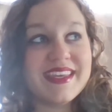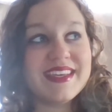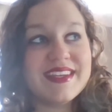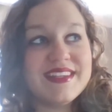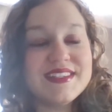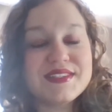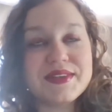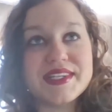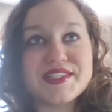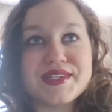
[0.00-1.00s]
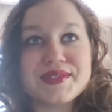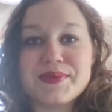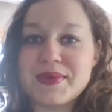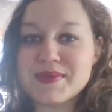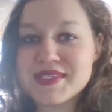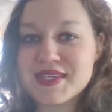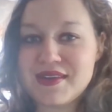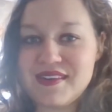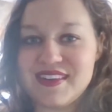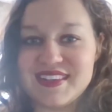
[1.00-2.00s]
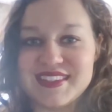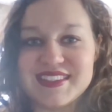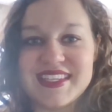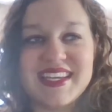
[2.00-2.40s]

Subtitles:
goodness gracious, what was it called?